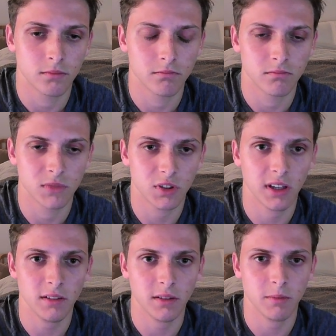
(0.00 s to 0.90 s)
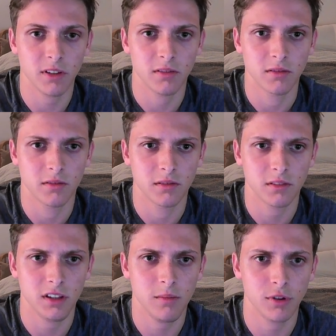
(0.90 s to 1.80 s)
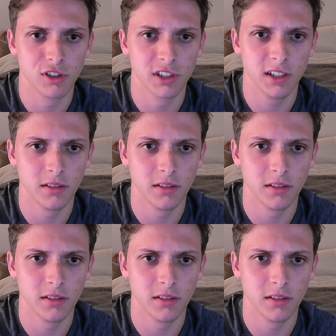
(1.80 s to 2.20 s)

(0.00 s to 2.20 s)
Okay, I'm gonna keep pushing it.